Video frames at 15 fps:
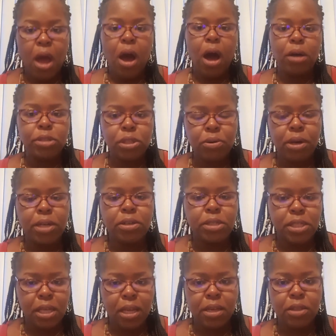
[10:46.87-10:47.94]
Also
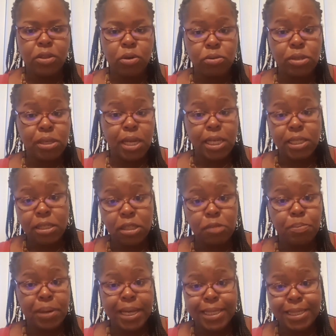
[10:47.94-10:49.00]
understand that those lessons,
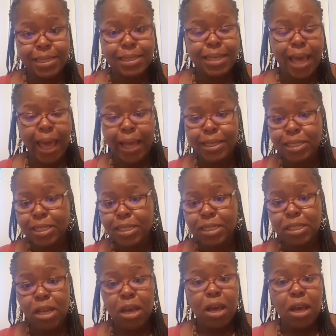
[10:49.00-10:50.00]
blessings, actions,